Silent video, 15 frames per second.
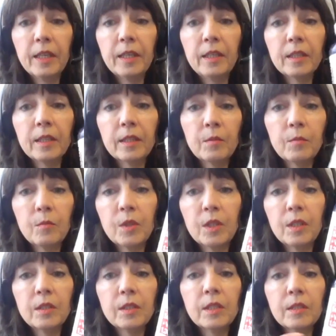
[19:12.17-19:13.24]
headache
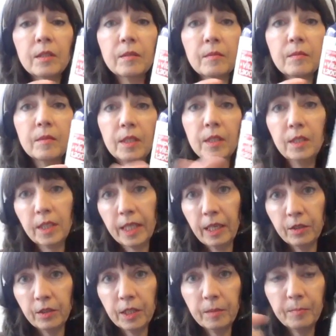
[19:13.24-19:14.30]
is the
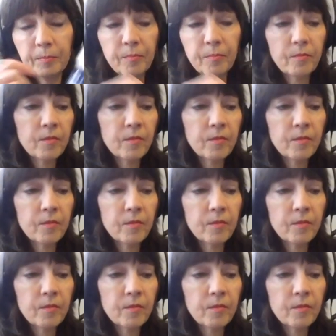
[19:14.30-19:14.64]
calcium.